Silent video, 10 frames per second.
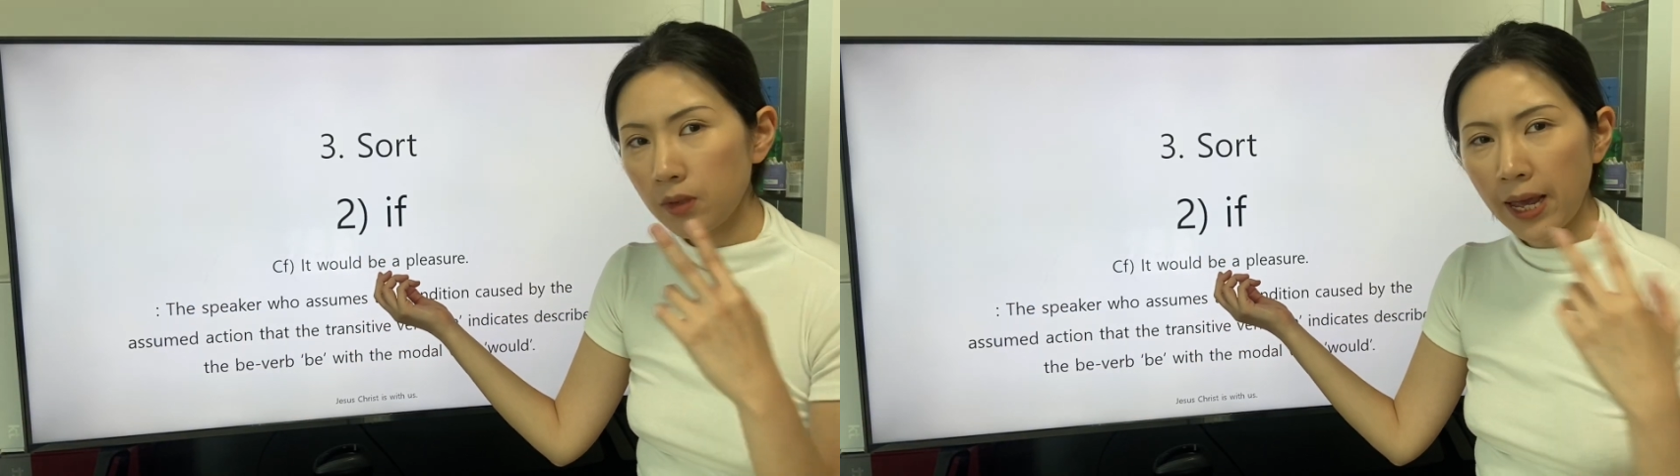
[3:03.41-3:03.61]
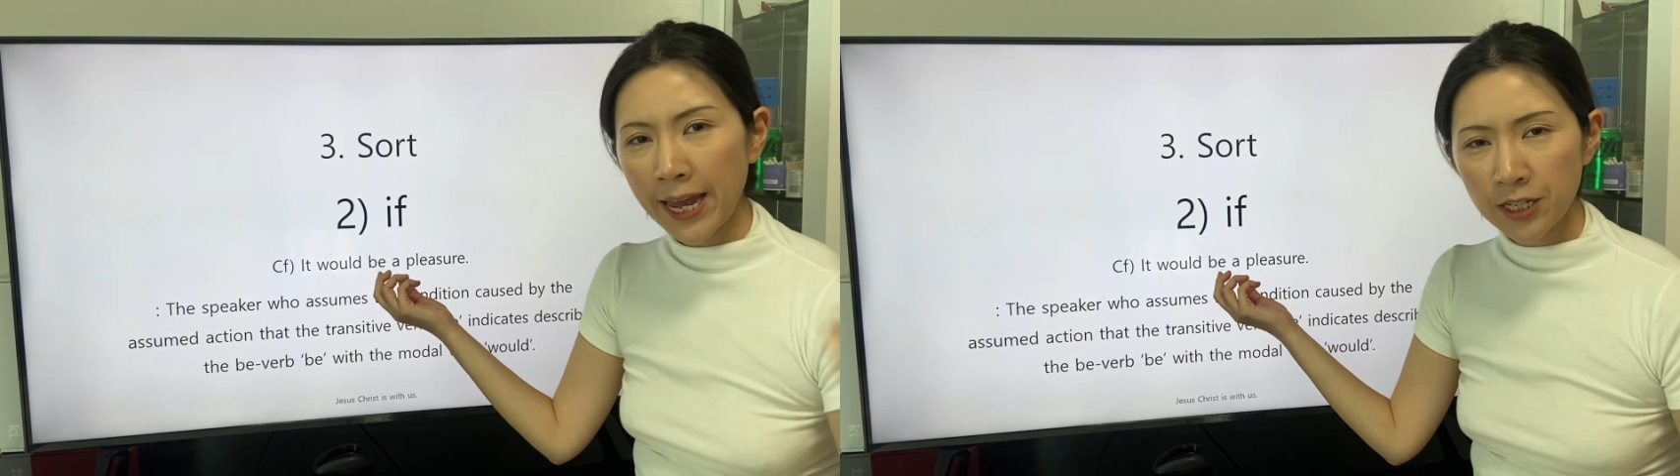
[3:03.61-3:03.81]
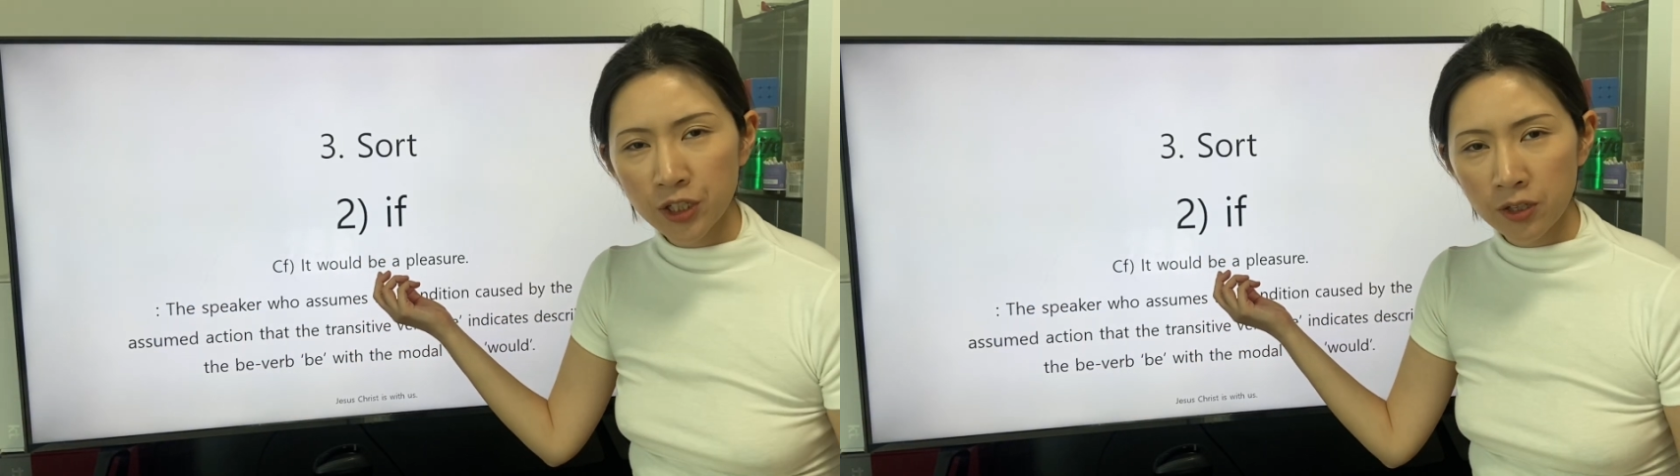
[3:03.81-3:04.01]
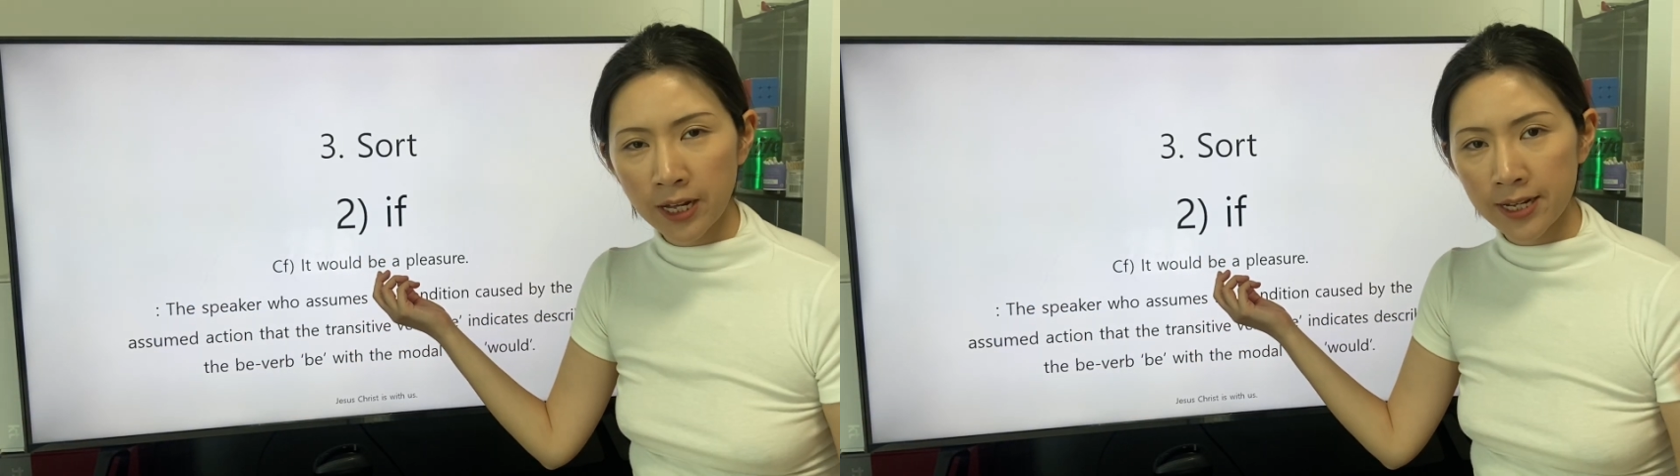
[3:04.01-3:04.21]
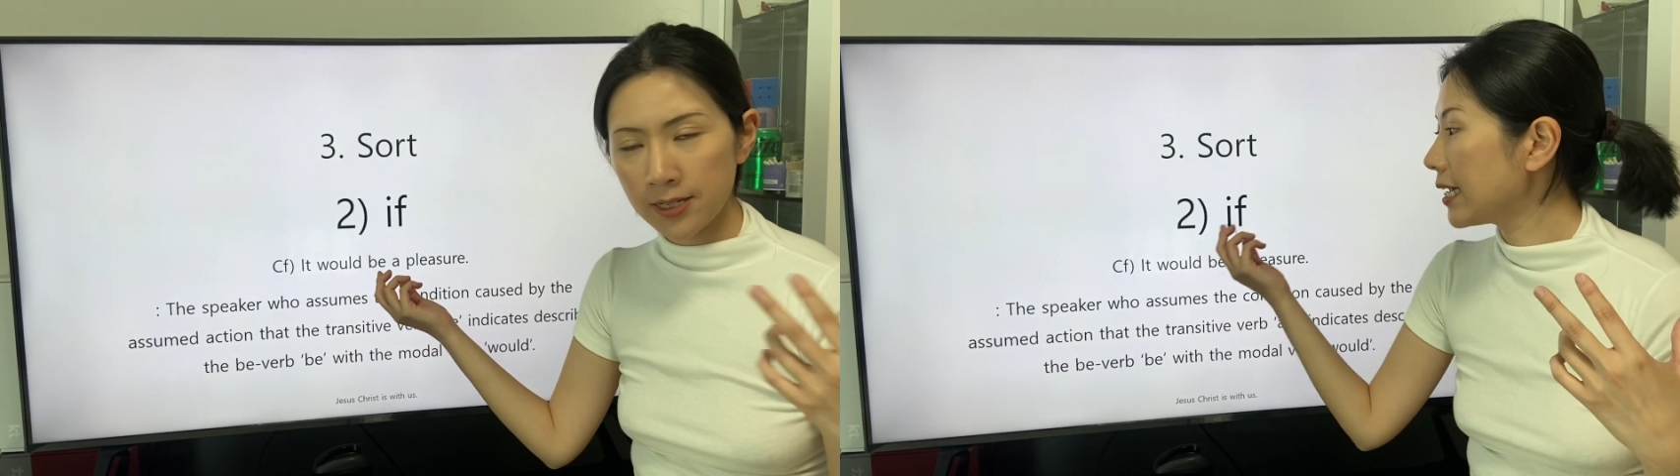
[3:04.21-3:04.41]

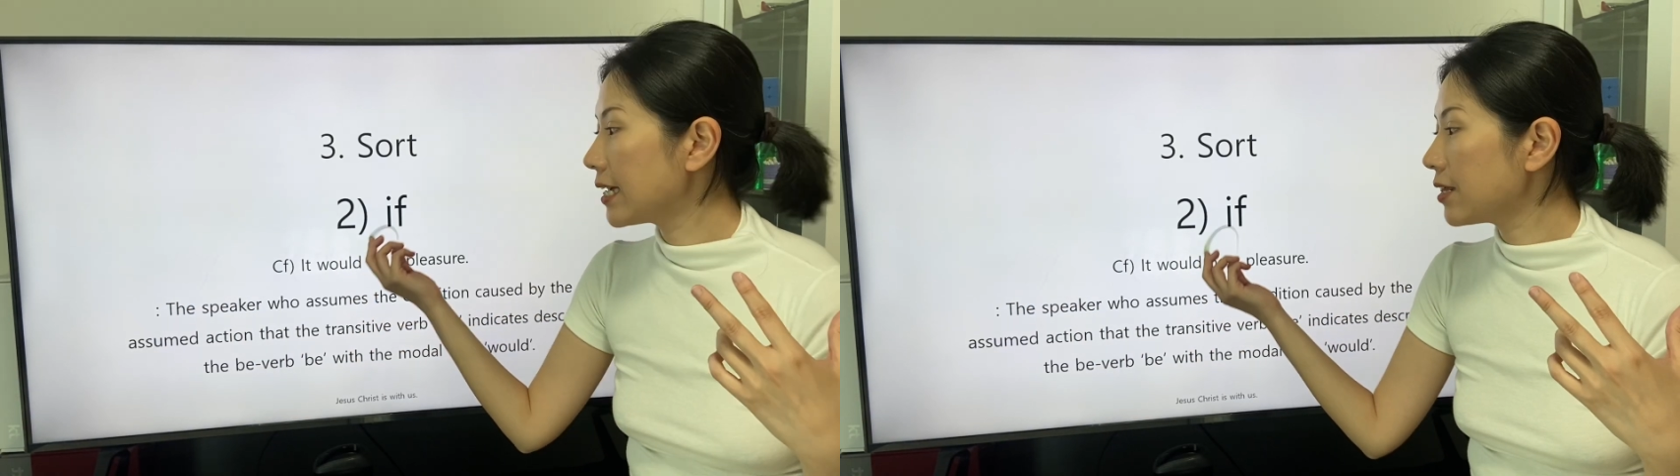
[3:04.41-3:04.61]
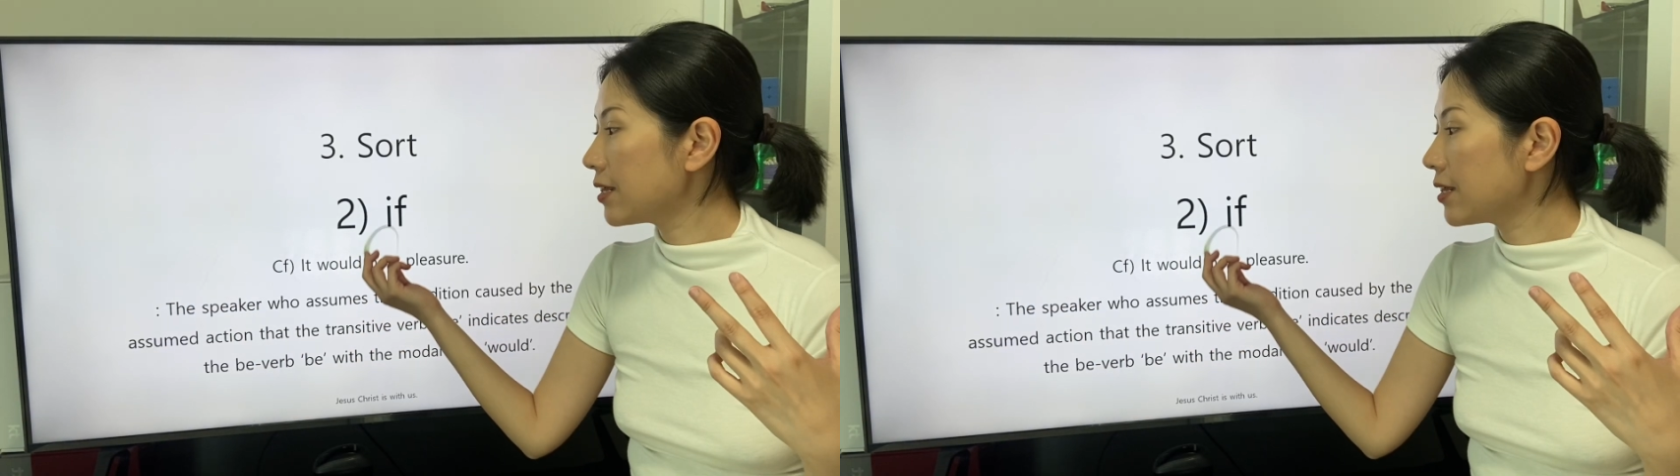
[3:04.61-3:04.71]
actualize the